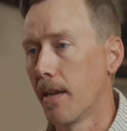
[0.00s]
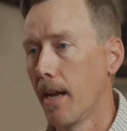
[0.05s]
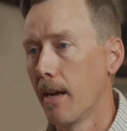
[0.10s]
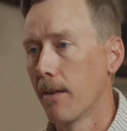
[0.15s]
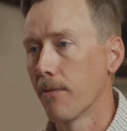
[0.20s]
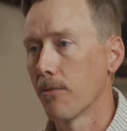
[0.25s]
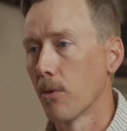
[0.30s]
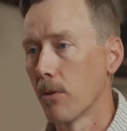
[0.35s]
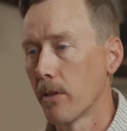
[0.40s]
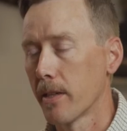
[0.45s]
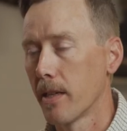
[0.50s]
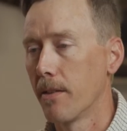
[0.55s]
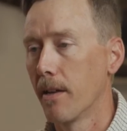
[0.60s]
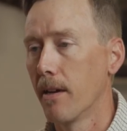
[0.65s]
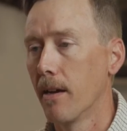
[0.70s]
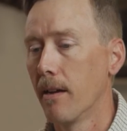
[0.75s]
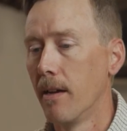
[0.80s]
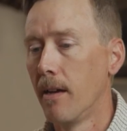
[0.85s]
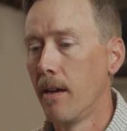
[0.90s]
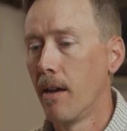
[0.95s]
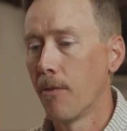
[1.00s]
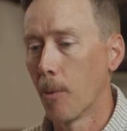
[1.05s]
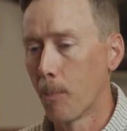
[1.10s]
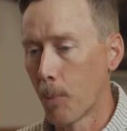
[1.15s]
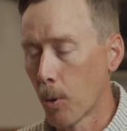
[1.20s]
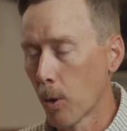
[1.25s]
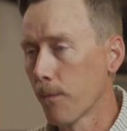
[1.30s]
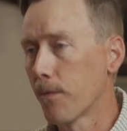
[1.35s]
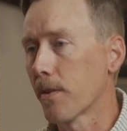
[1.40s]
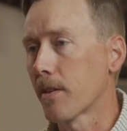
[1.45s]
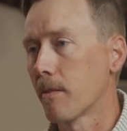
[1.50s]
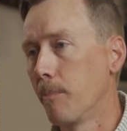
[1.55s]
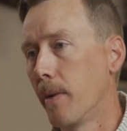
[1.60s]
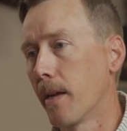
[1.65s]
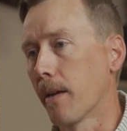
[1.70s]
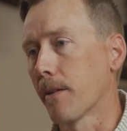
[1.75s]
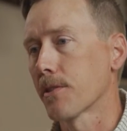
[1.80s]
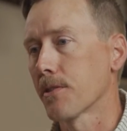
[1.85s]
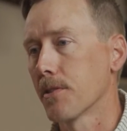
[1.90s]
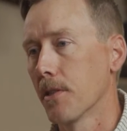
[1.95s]
you have really the, the perfect
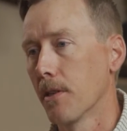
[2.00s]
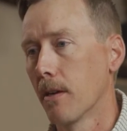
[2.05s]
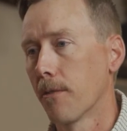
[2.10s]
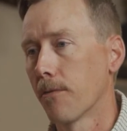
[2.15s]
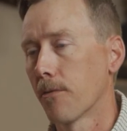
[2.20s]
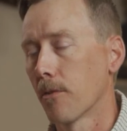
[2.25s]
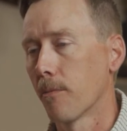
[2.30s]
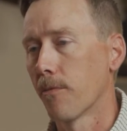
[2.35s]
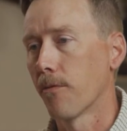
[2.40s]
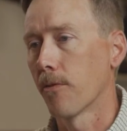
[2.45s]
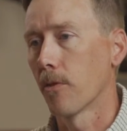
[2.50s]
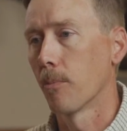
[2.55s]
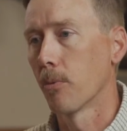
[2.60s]
mix uh, for, for